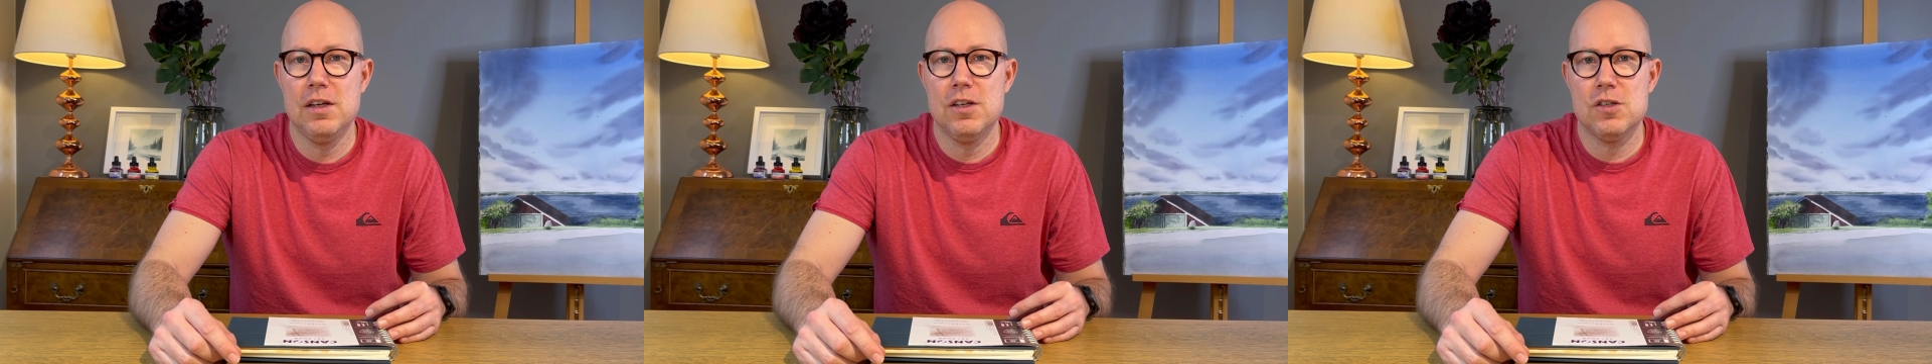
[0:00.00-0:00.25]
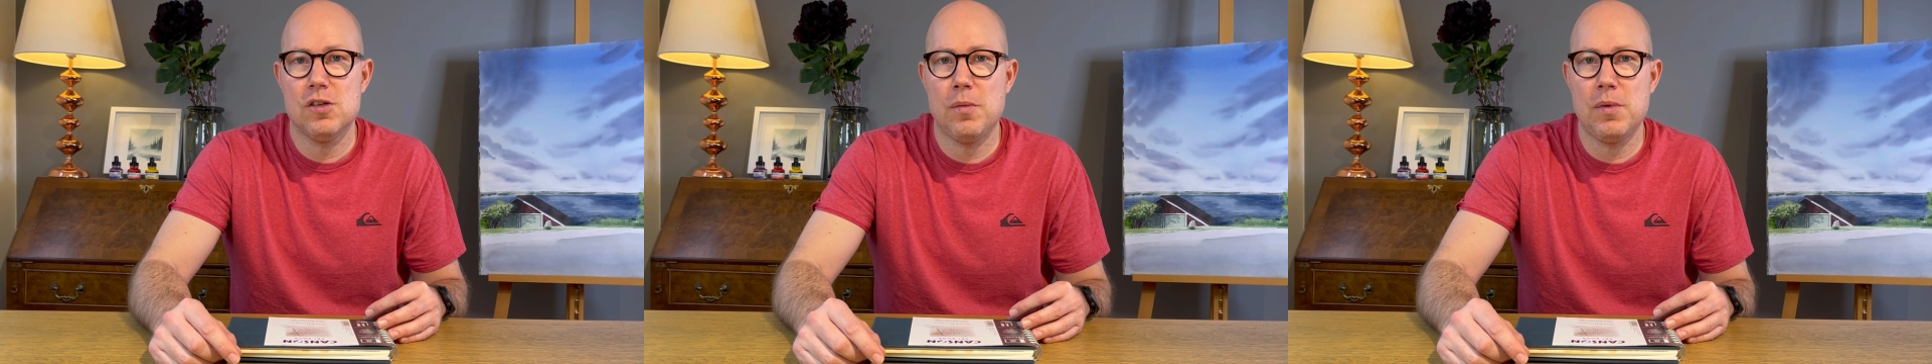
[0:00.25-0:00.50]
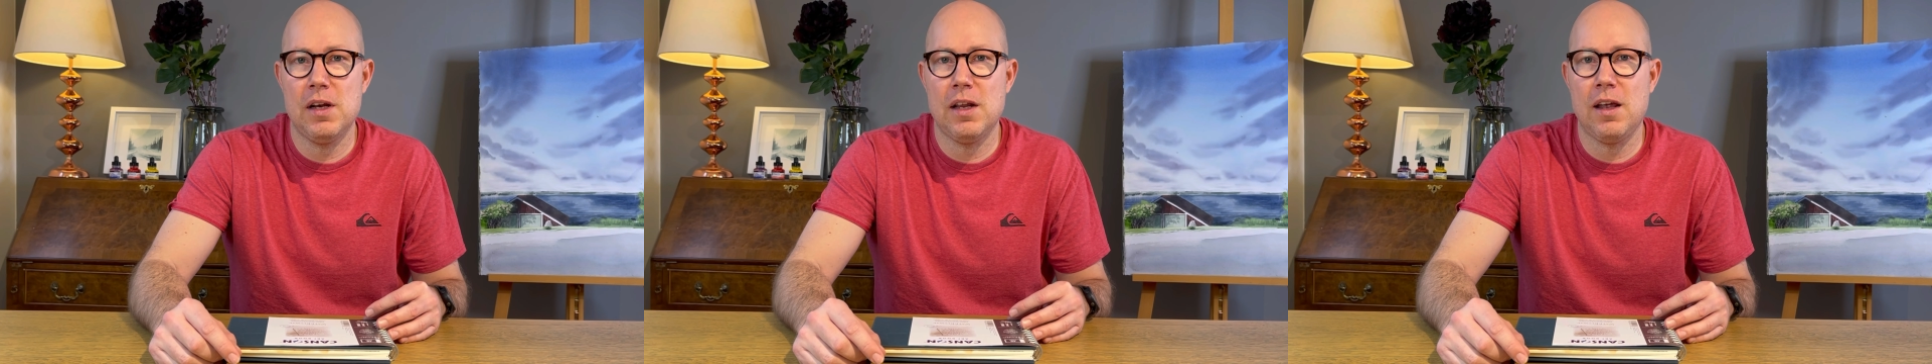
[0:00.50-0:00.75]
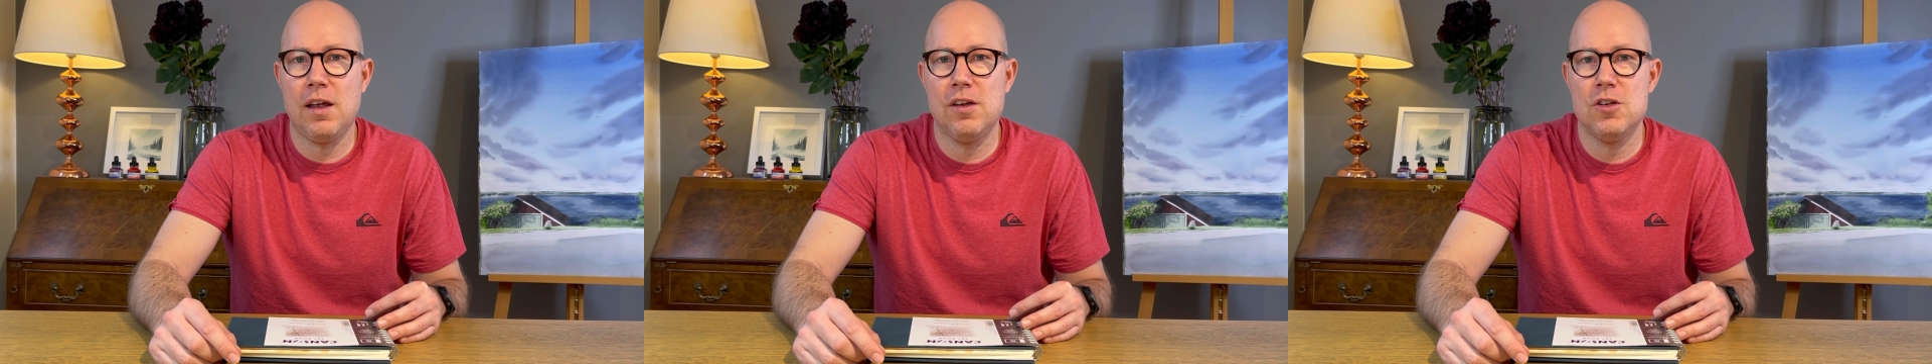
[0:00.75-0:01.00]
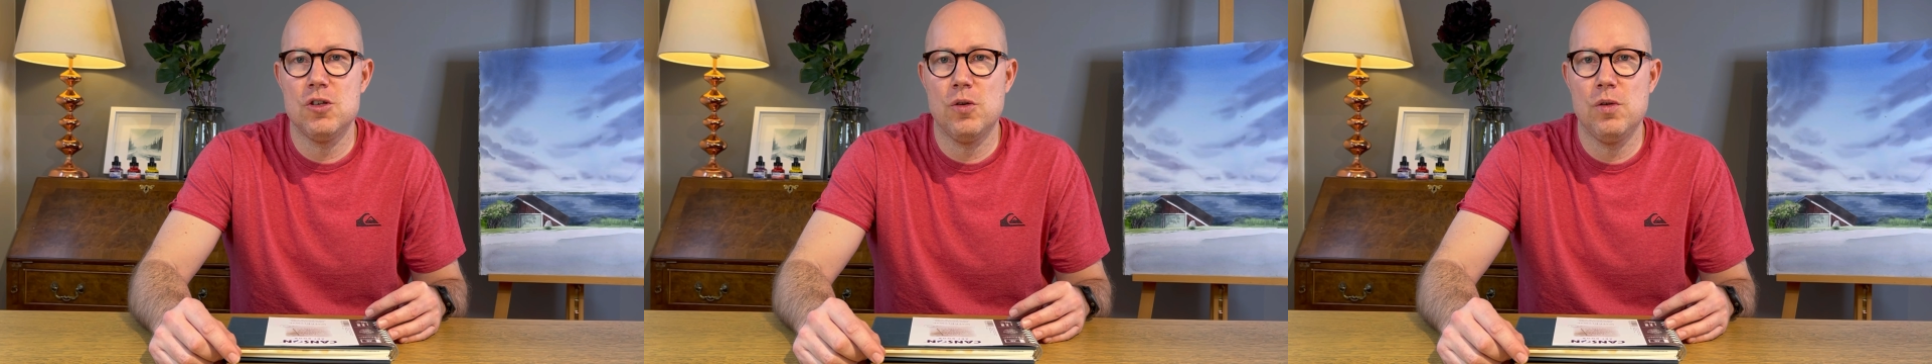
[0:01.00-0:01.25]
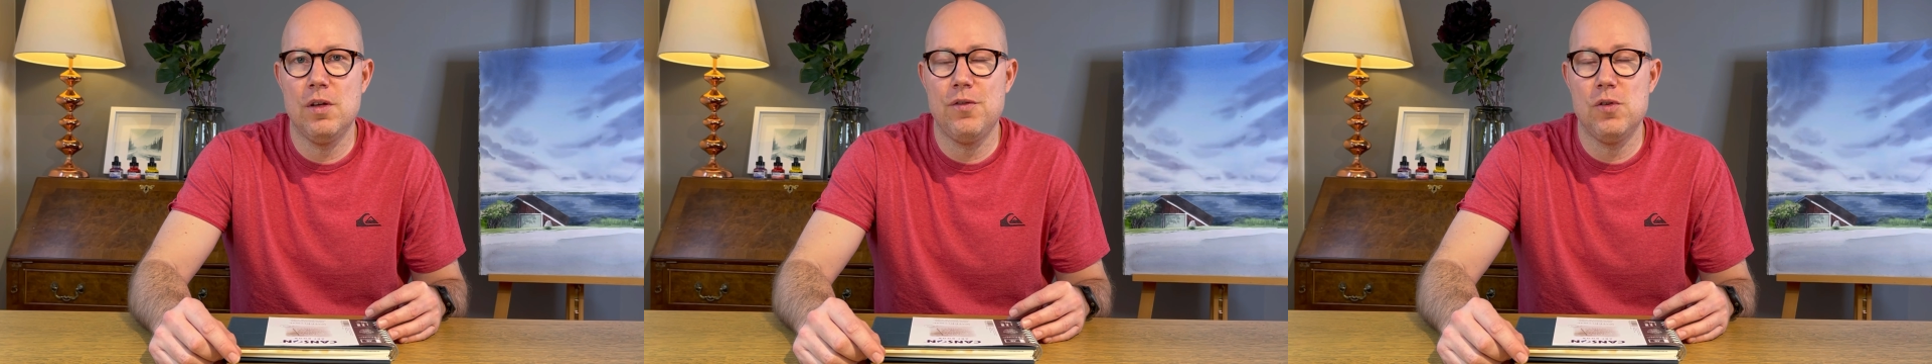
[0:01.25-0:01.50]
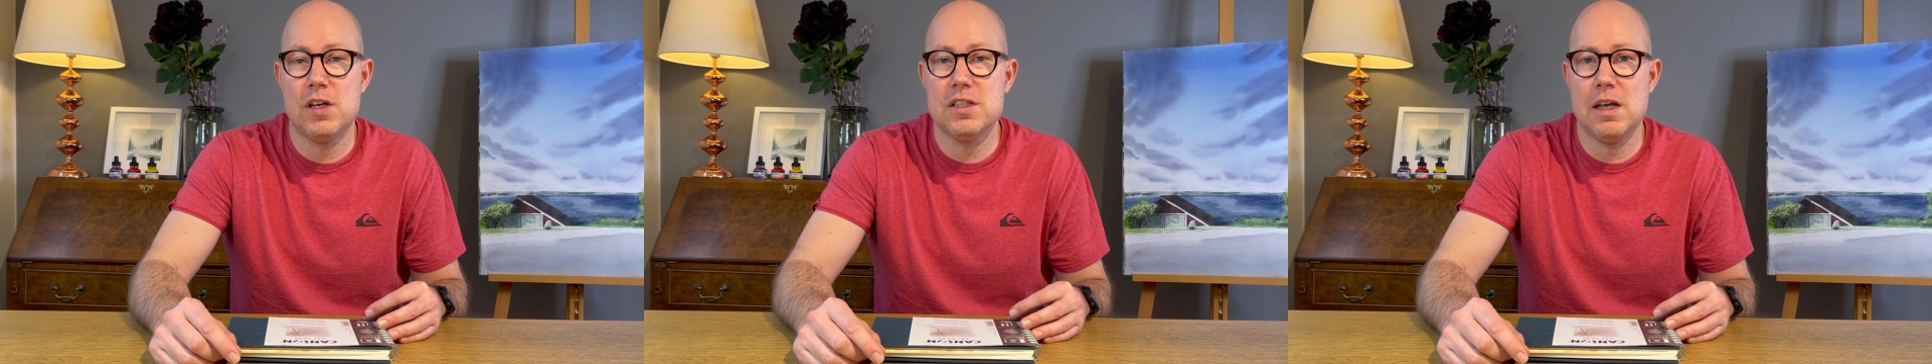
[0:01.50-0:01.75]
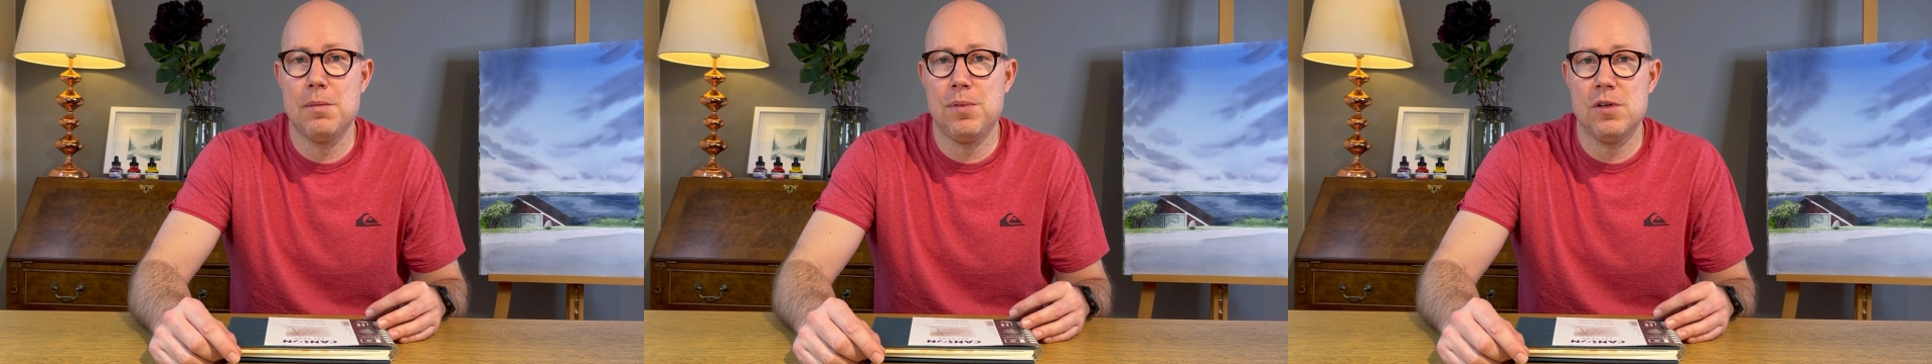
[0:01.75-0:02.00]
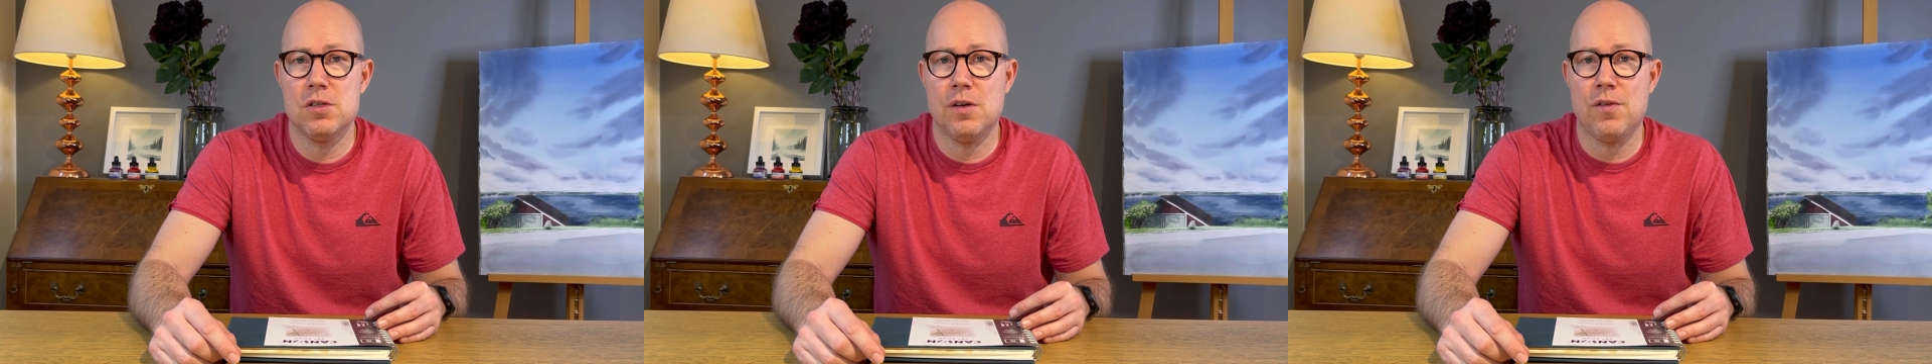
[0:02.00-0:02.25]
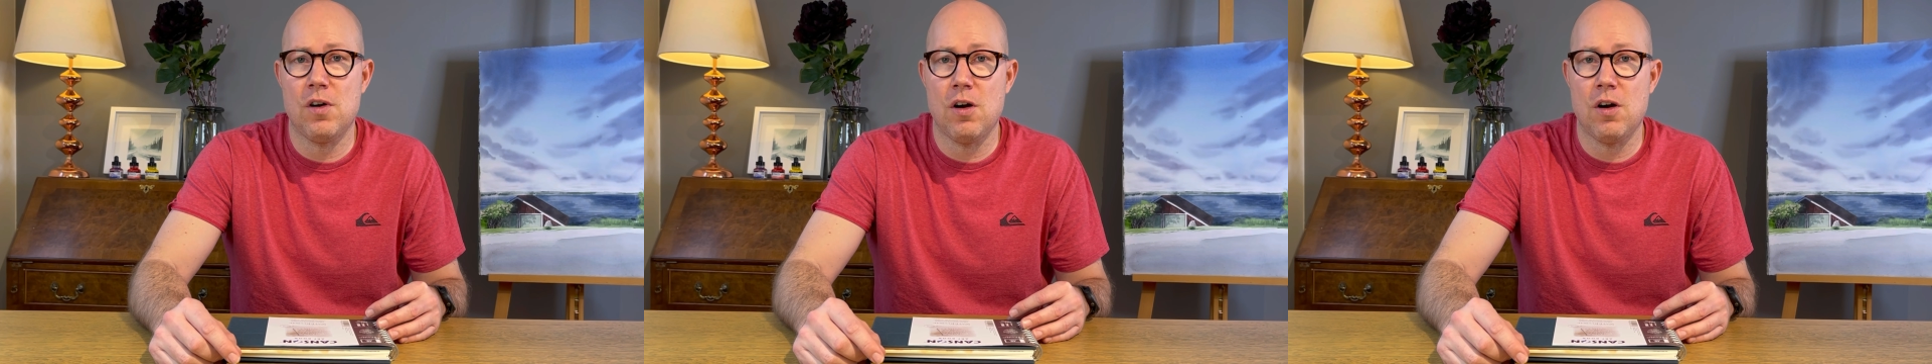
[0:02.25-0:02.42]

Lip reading: So I'm gonna show you a few examples of